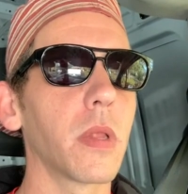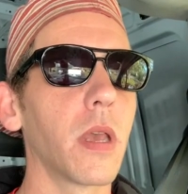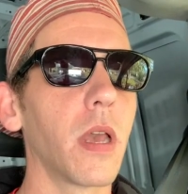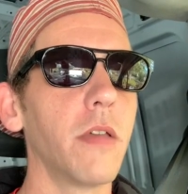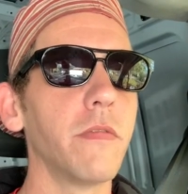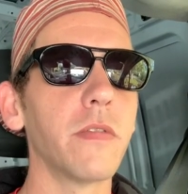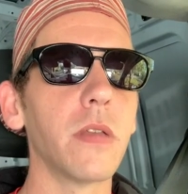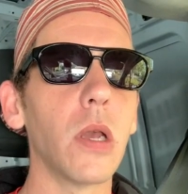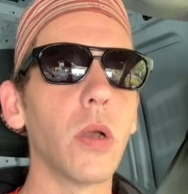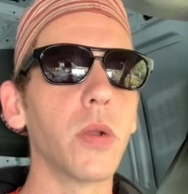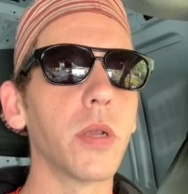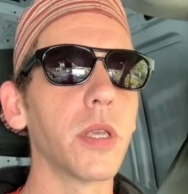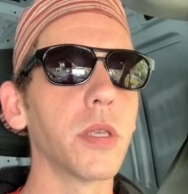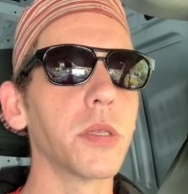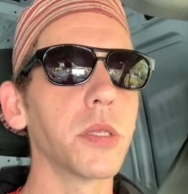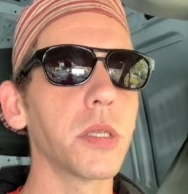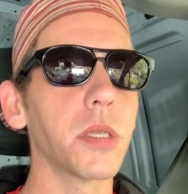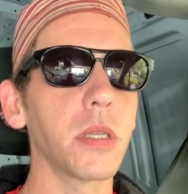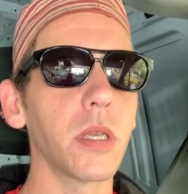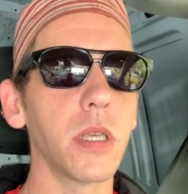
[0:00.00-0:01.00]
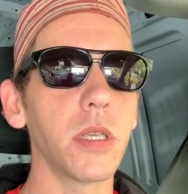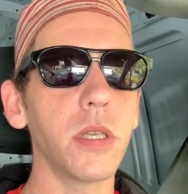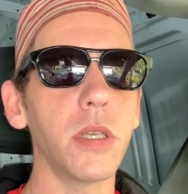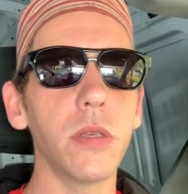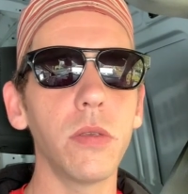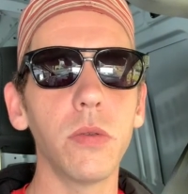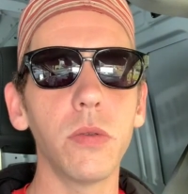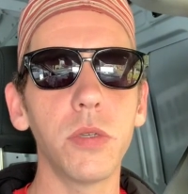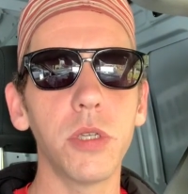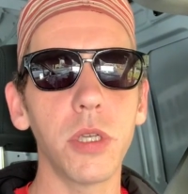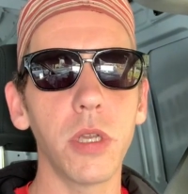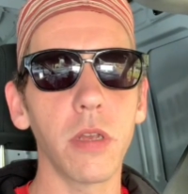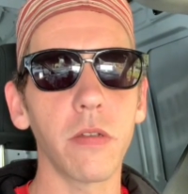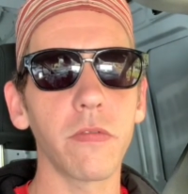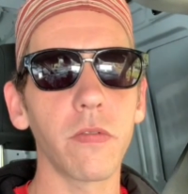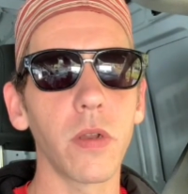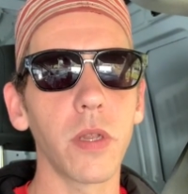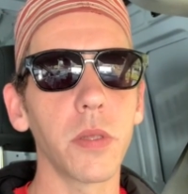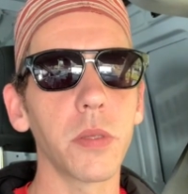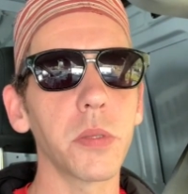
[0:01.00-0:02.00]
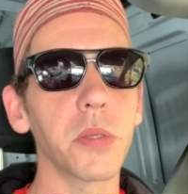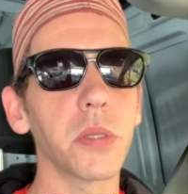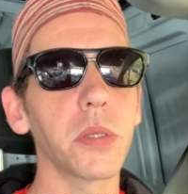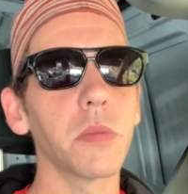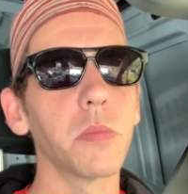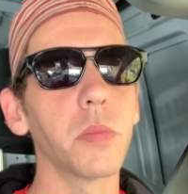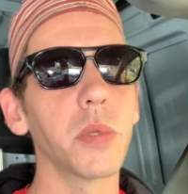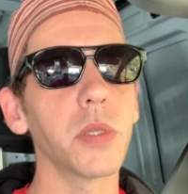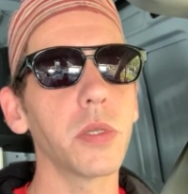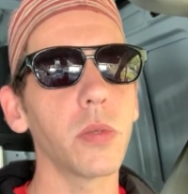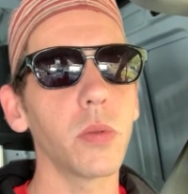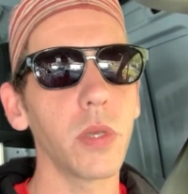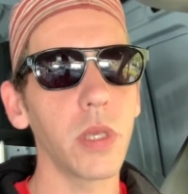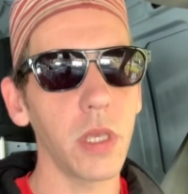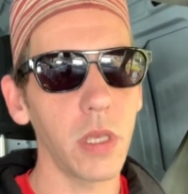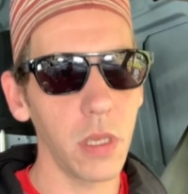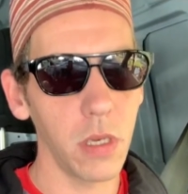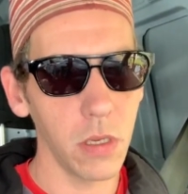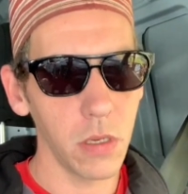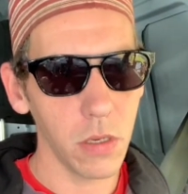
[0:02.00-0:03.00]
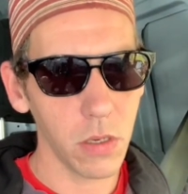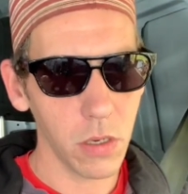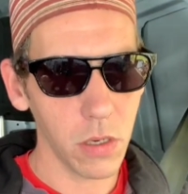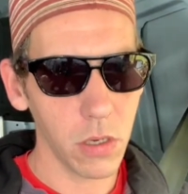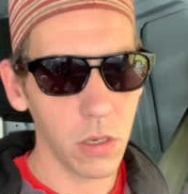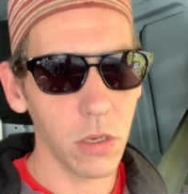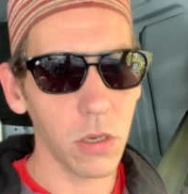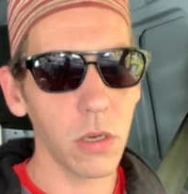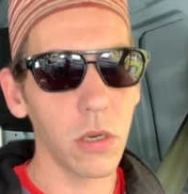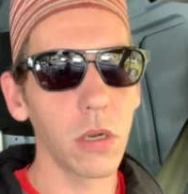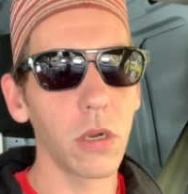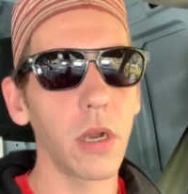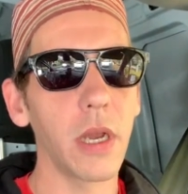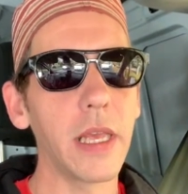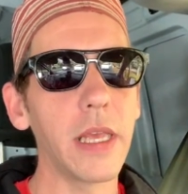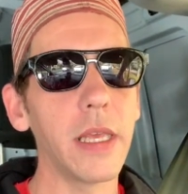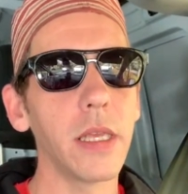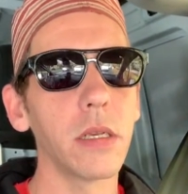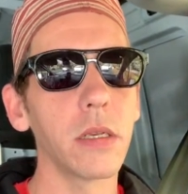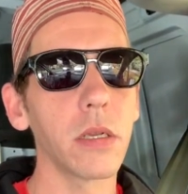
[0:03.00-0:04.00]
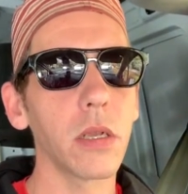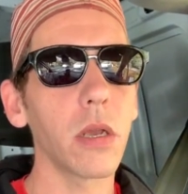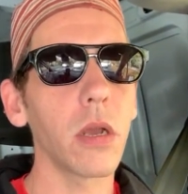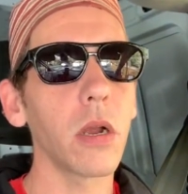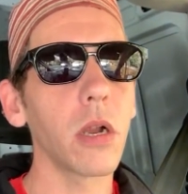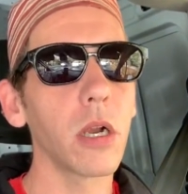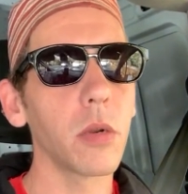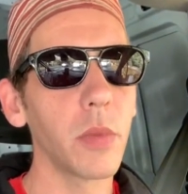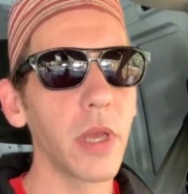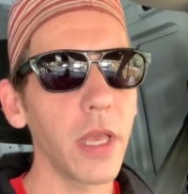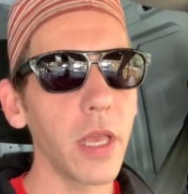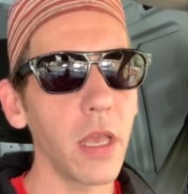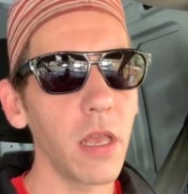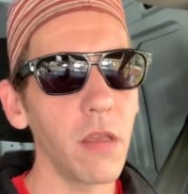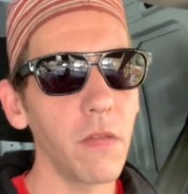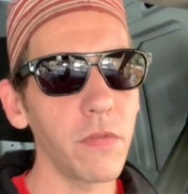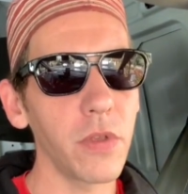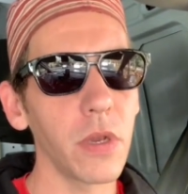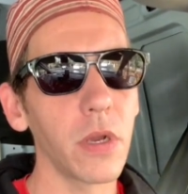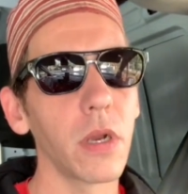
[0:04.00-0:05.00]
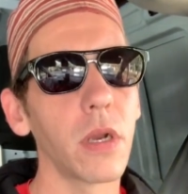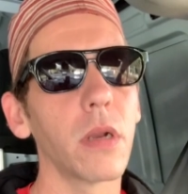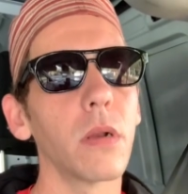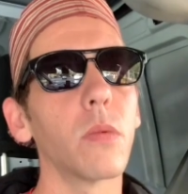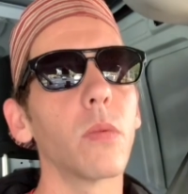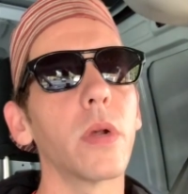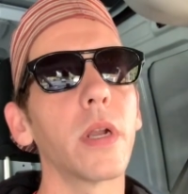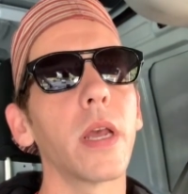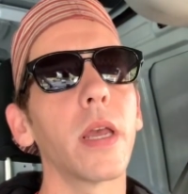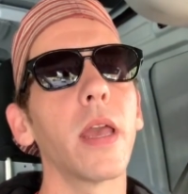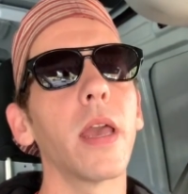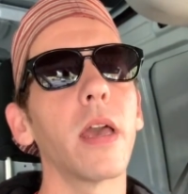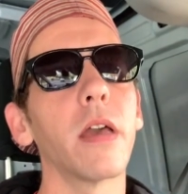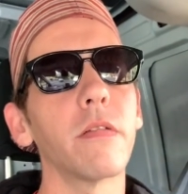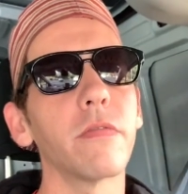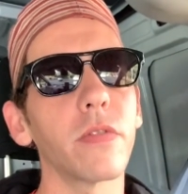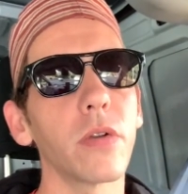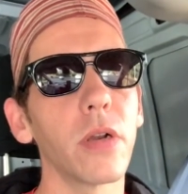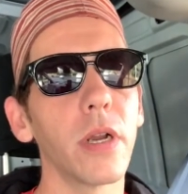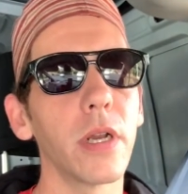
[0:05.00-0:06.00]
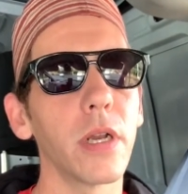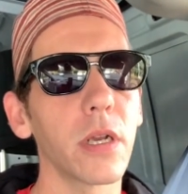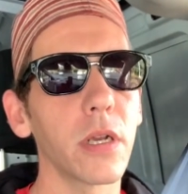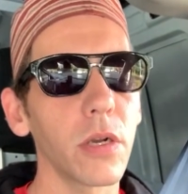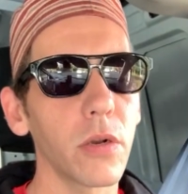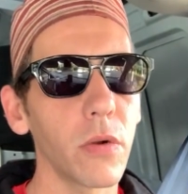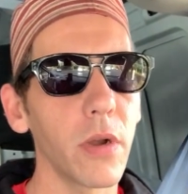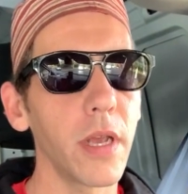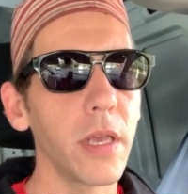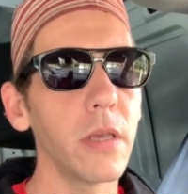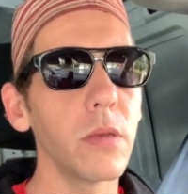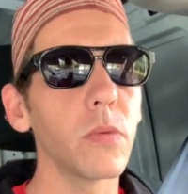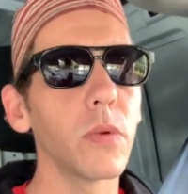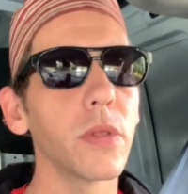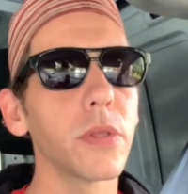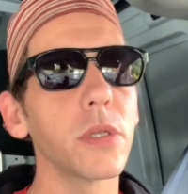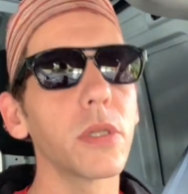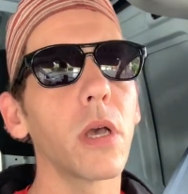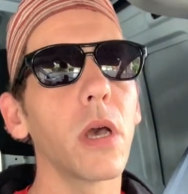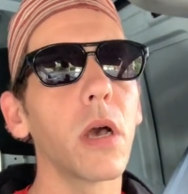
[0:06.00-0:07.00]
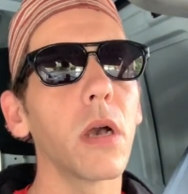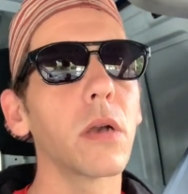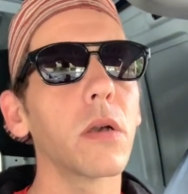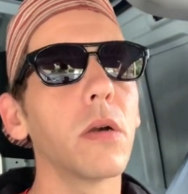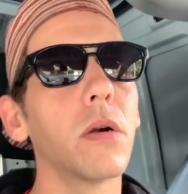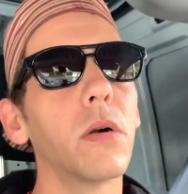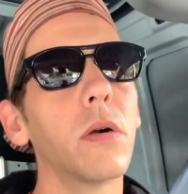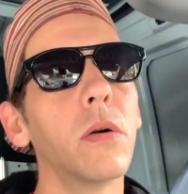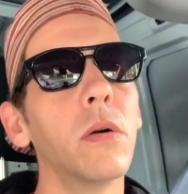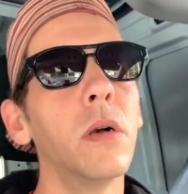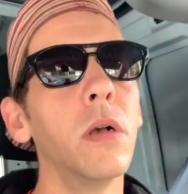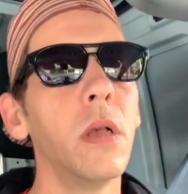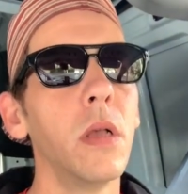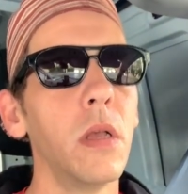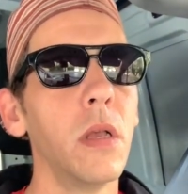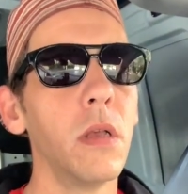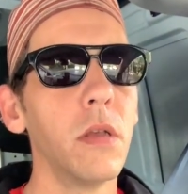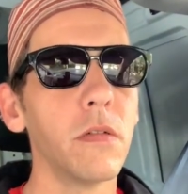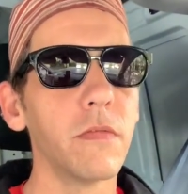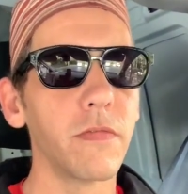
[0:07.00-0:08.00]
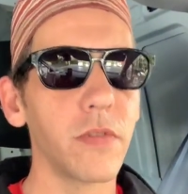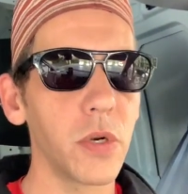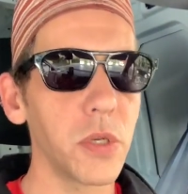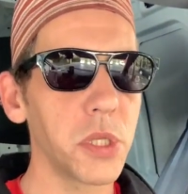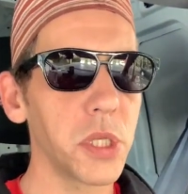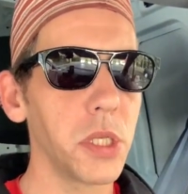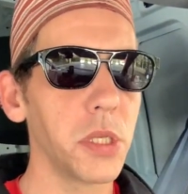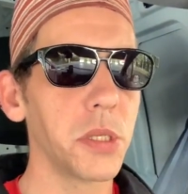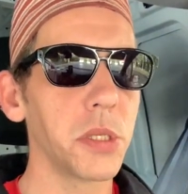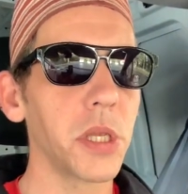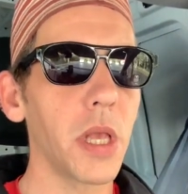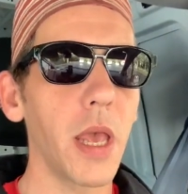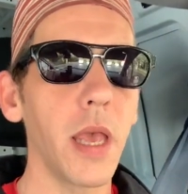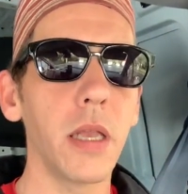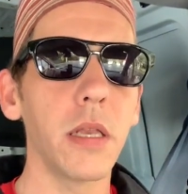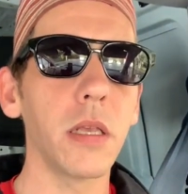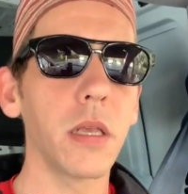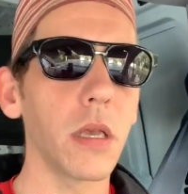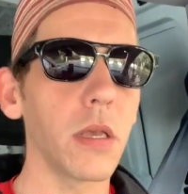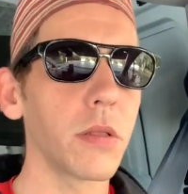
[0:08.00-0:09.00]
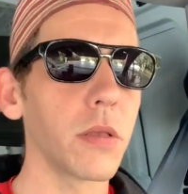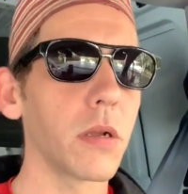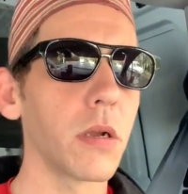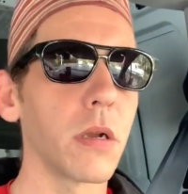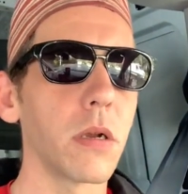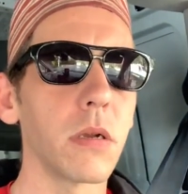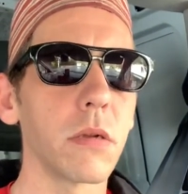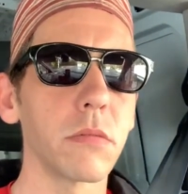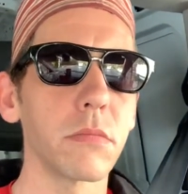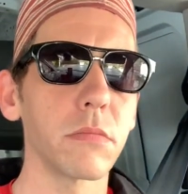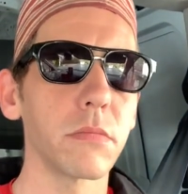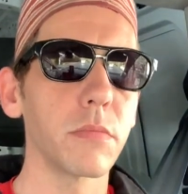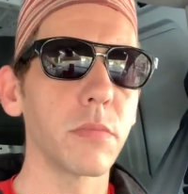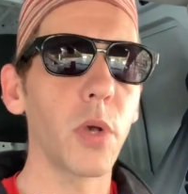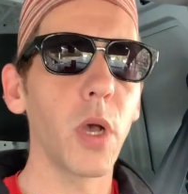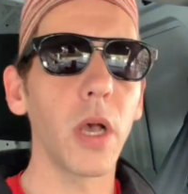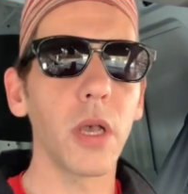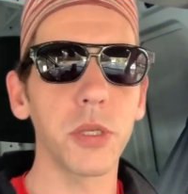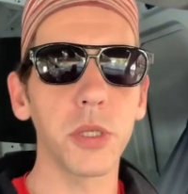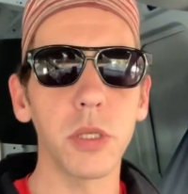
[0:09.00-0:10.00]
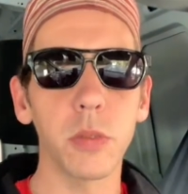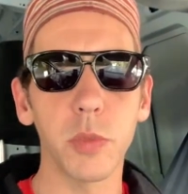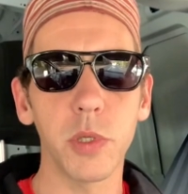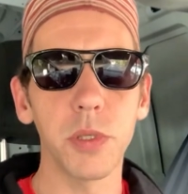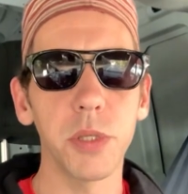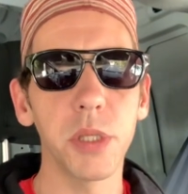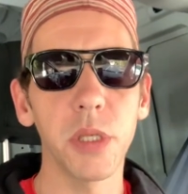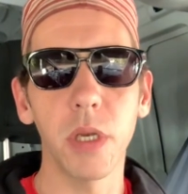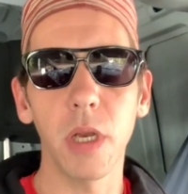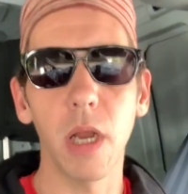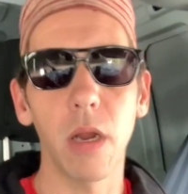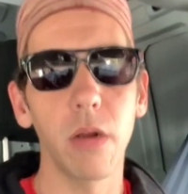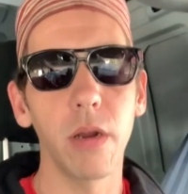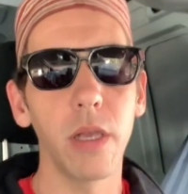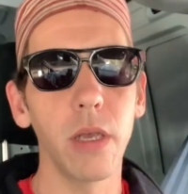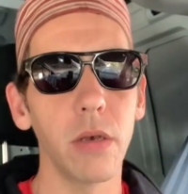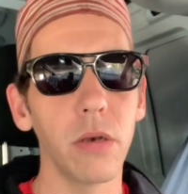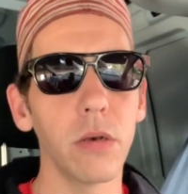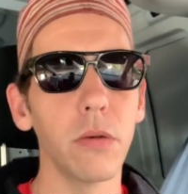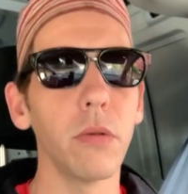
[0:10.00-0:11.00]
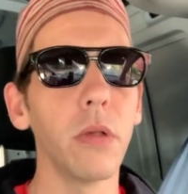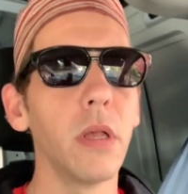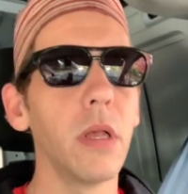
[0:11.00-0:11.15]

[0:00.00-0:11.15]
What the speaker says: I've noticed a huge difference between her in-car behavior when I have her in a crate with Taco versus any other possible scenario.